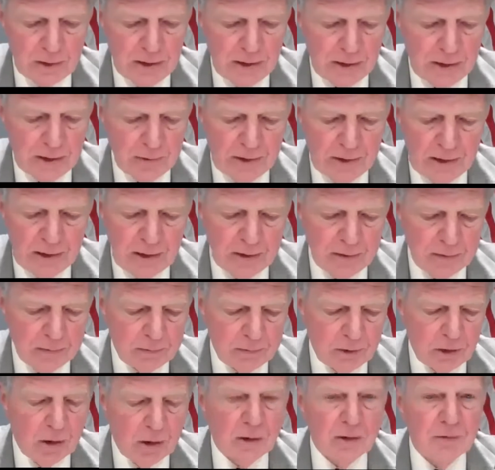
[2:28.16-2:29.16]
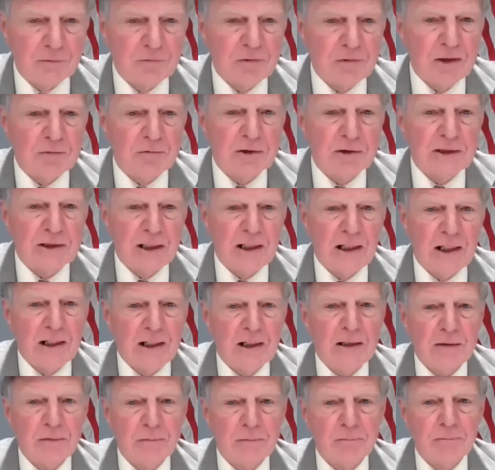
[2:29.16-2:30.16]
Hearing none, all in favor say
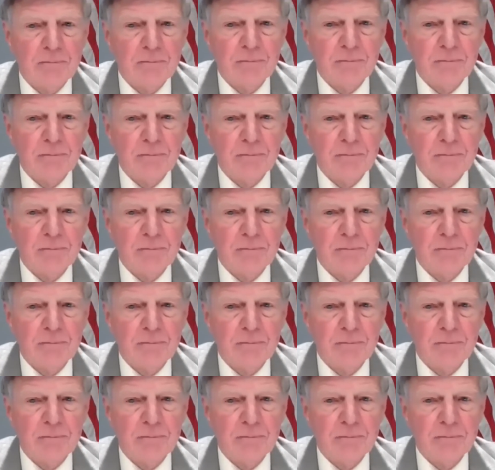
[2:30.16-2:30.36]
aye.